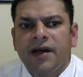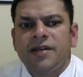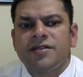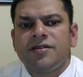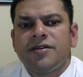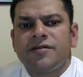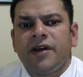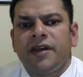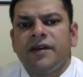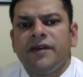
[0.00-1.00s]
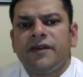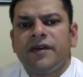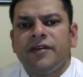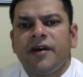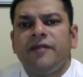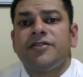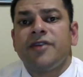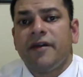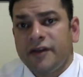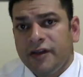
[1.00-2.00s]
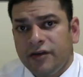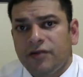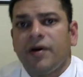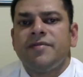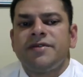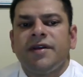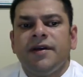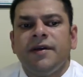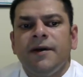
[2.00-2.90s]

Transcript: high search rankings and driving traffic to your website.